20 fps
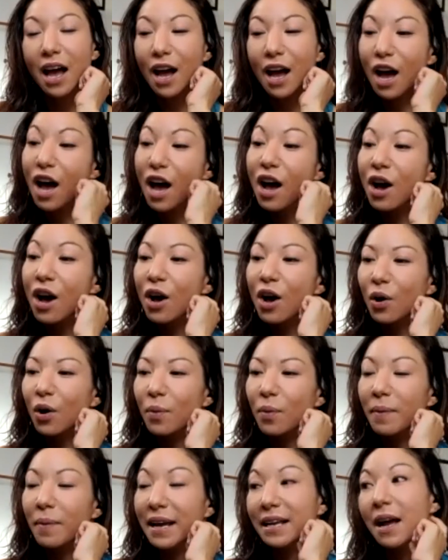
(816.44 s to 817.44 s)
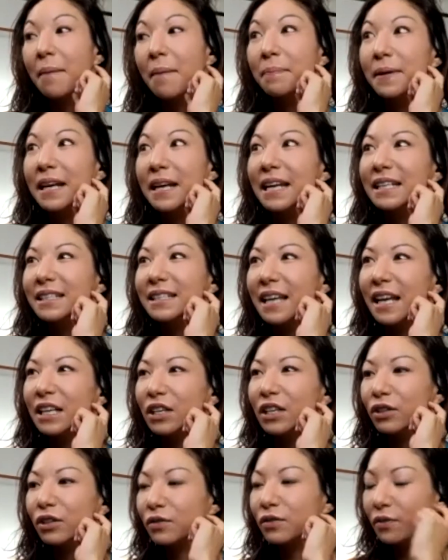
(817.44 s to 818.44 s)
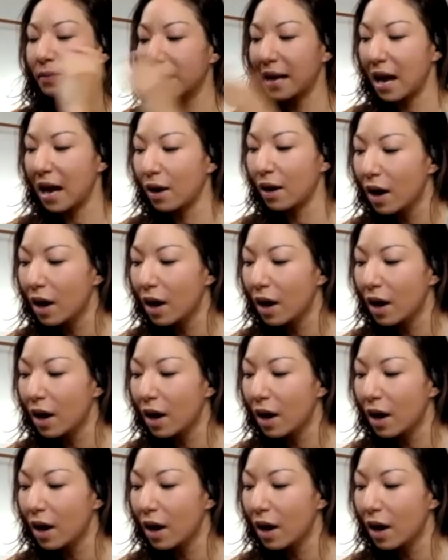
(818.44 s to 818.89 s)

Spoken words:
Oh, my company 10 years from now.